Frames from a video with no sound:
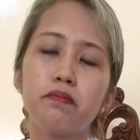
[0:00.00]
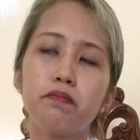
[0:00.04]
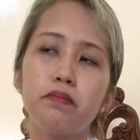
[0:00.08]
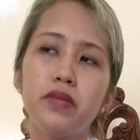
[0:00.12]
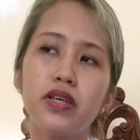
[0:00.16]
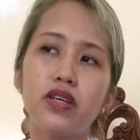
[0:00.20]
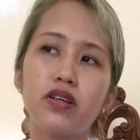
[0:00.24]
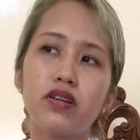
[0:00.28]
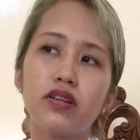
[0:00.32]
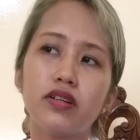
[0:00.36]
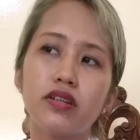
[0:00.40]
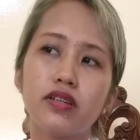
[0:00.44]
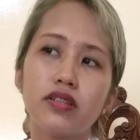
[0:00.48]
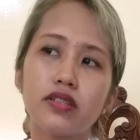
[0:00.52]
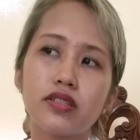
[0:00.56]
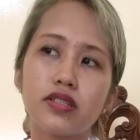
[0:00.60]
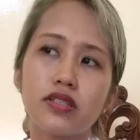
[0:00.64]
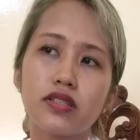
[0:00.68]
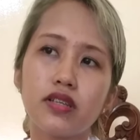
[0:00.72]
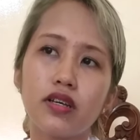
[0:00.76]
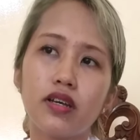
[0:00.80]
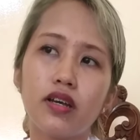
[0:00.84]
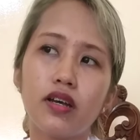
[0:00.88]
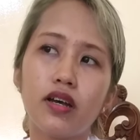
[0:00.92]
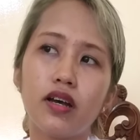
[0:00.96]

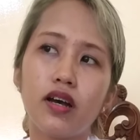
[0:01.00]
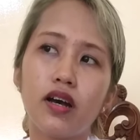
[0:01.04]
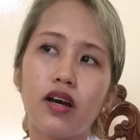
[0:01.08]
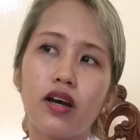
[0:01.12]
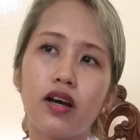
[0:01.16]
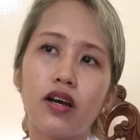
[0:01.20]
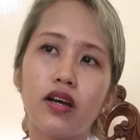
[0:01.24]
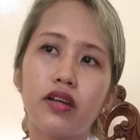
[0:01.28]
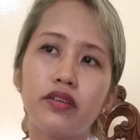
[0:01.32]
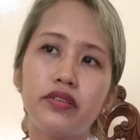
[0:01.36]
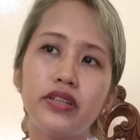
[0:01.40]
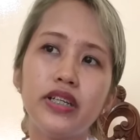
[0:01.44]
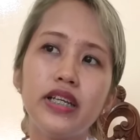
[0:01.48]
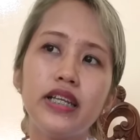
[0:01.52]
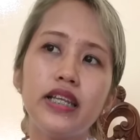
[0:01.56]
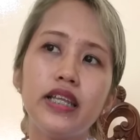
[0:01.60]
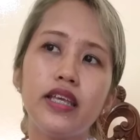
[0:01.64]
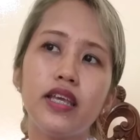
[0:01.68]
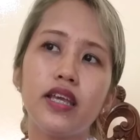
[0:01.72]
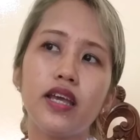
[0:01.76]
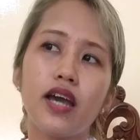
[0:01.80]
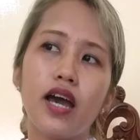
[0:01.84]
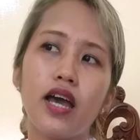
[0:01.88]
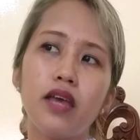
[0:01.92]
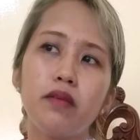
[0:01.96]
Because
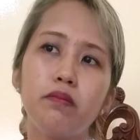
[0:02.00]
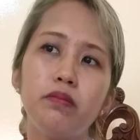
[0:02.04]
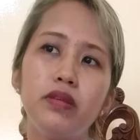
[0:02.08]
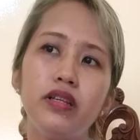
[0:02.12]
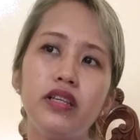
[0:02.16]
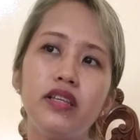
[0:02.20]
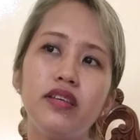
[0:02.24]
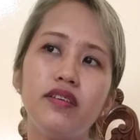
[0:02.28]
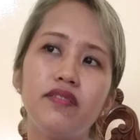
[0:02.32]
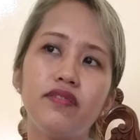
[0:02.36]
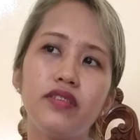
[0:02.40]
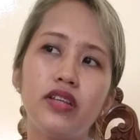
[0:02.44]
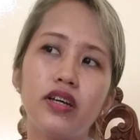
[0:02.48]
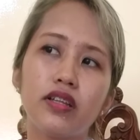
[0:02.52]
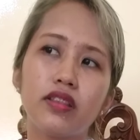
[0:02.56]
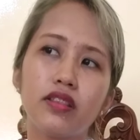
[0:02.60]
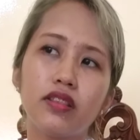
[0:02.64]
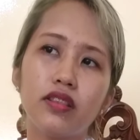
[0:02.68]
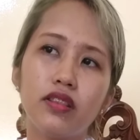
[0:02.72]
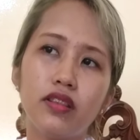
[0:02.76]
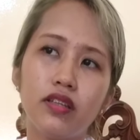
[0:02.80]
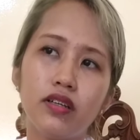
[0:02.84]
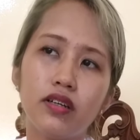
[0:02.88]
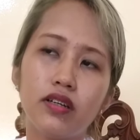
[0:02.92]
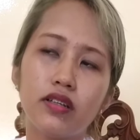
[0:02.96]
really, I believe
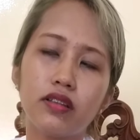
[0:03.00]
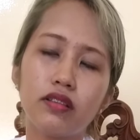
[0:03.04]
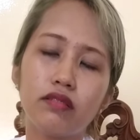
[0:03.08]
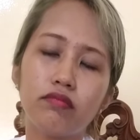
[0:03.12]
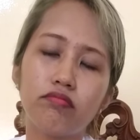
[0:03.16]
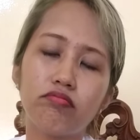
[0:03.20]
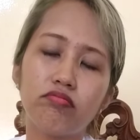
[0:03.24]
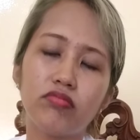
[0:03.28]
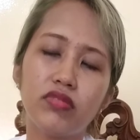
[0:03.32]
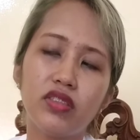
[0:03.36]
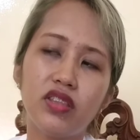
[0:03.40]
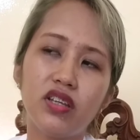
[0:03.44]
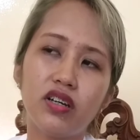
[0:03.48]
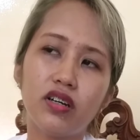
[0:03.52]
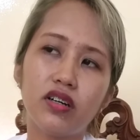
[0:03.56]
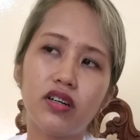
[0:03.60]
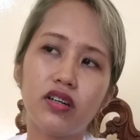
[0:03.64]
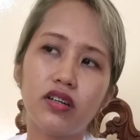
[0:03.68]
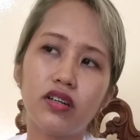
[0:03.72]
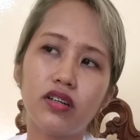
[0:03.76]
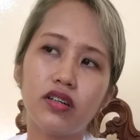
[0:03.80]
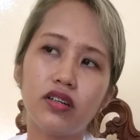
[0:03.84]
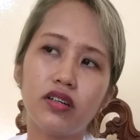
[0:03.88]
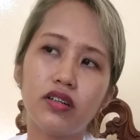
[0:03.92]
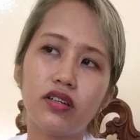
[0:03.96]
that the
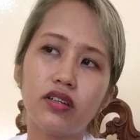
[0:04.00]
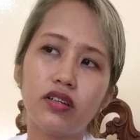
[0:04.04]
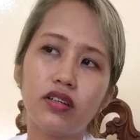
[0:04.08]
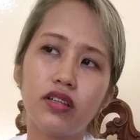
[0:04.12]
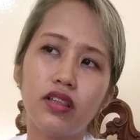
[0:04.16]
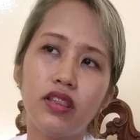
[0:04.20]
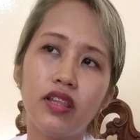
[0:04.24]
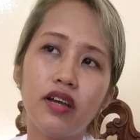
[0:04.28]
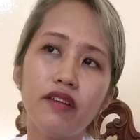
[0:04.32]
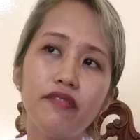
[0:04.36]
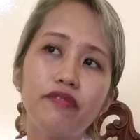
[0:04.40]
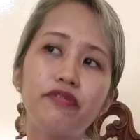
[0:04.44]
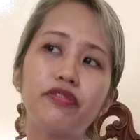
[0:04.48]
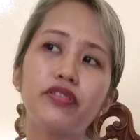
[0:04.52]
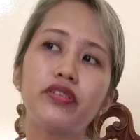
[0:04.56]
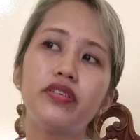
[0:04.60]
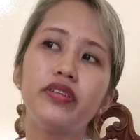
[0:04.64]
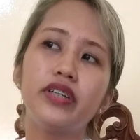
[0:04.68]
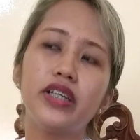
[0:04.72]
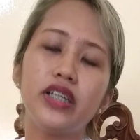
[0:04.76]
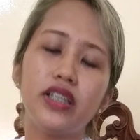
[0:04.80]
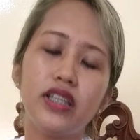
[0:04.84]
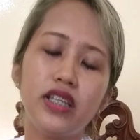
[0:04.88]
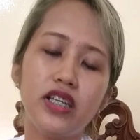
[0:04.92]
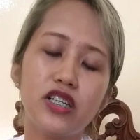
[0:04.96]
love for
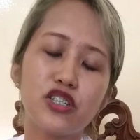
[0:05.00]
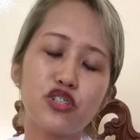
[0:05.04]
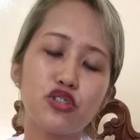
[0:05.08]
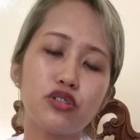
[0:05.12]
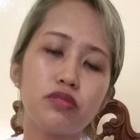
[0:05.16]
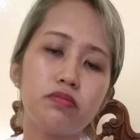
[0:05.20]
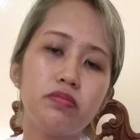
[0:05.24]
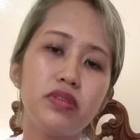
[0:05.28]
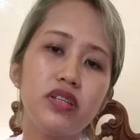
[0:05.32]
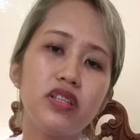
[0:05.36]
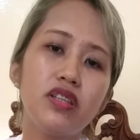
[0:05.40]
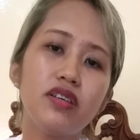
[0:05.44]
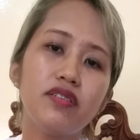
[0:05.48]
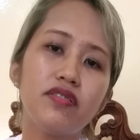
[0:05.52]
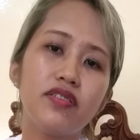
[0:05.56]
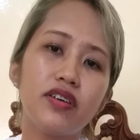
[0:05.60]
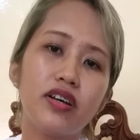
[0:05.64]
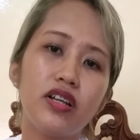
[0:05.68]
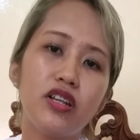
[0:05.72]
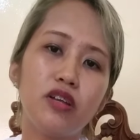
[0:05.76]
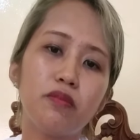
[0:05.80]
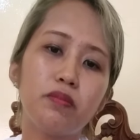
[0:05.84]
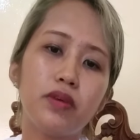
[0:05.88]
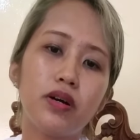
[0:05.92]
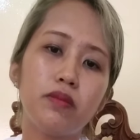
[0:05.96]
reading should be
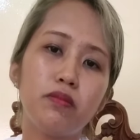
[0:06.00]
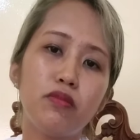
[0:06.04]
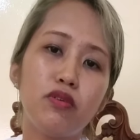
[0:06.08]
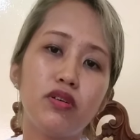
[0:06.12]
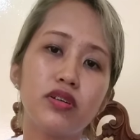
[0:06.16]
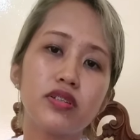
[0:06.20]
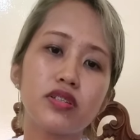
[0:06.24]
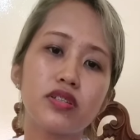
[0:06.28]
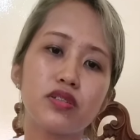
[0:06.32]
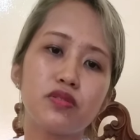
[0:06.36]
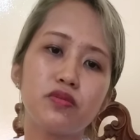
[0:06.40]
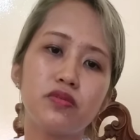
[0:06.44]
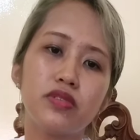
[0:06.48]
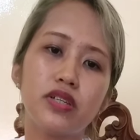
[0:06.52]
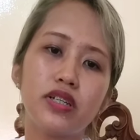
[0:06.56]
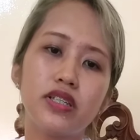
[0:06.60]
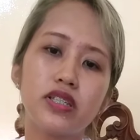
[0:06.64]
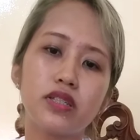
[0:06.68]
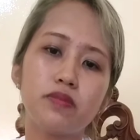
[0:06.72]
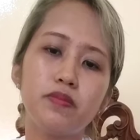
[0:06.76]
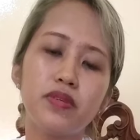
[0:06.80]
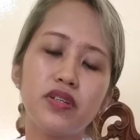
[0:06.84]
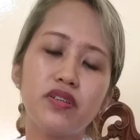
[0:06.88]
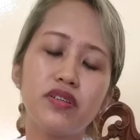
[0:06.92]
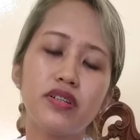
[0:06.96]
developed among
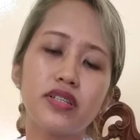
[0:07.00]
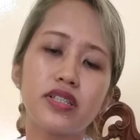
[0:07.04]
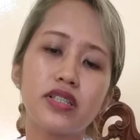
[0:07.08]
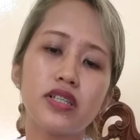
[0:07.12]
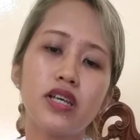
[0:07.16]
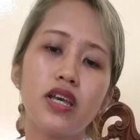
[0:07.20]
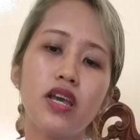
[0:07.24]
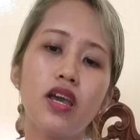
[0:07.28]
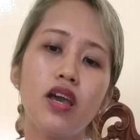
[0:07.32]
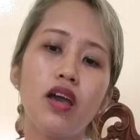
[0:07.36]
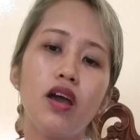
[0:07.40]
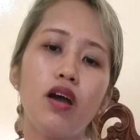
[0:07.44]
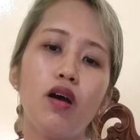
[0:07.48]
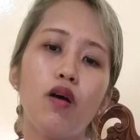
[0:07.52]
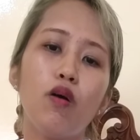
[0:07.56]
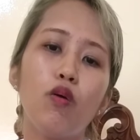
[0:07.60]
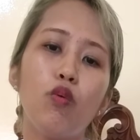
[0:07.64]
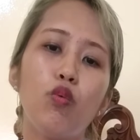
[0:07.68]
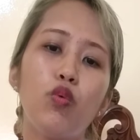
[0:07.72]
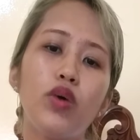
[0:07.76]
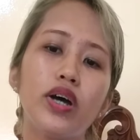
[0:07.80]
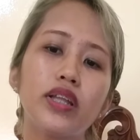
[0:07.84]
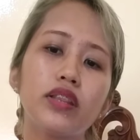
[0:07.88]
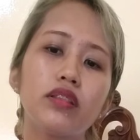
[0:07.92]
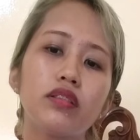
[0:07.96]
students, because
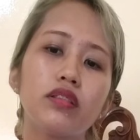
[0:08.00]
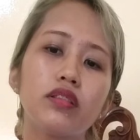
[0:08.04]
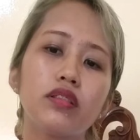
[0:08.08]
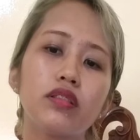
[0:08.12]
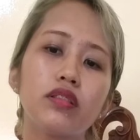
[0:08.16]
what